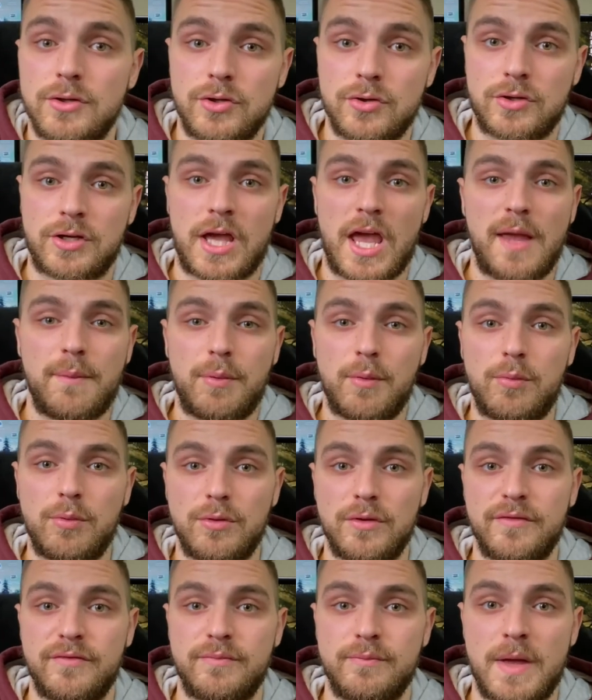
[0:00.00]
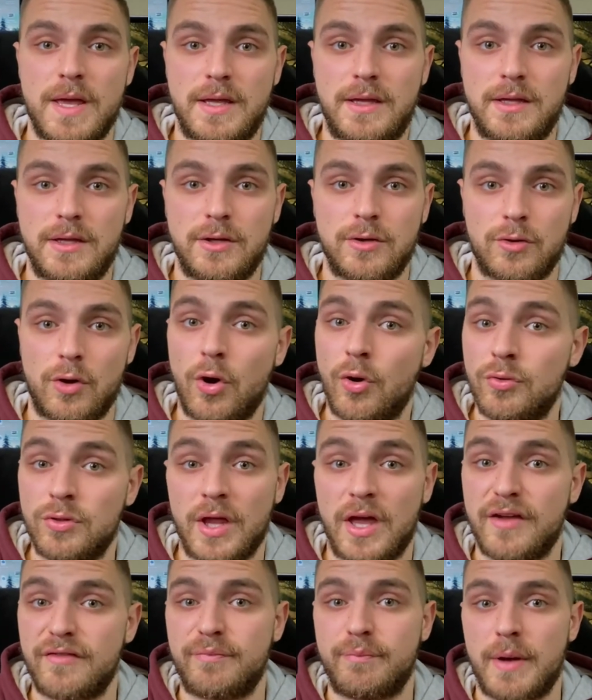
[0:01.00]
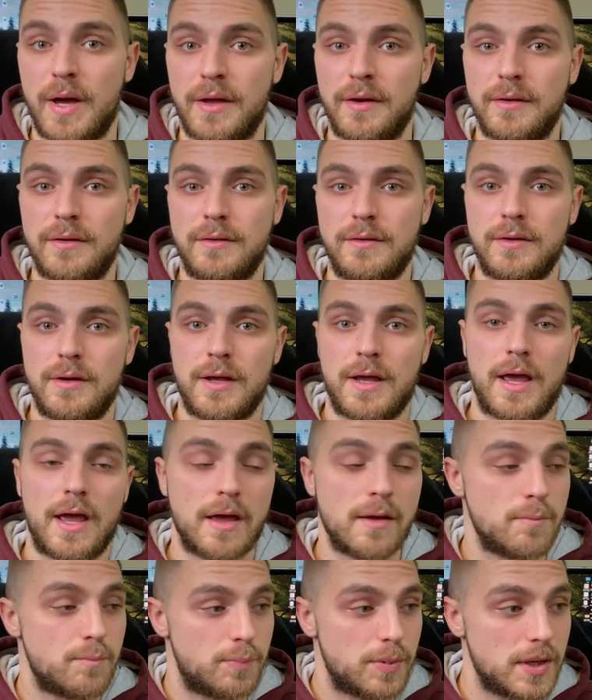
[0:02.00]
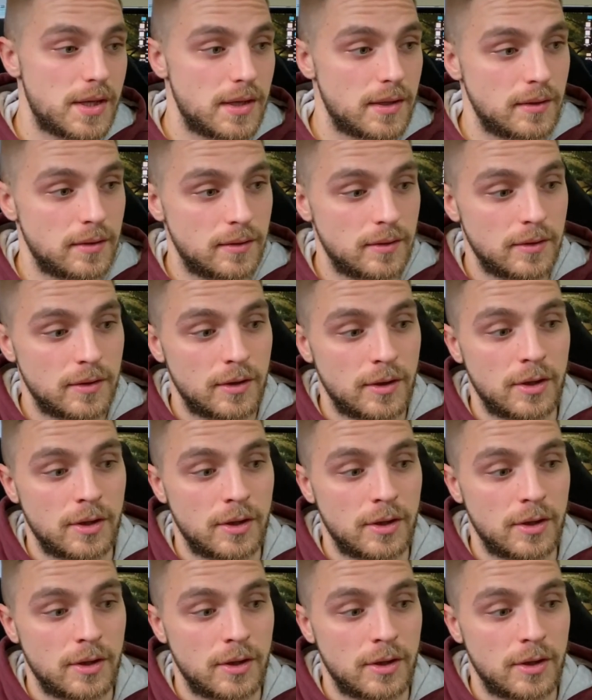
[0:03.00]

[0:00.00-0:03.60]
you're capable of making your own life better, and B,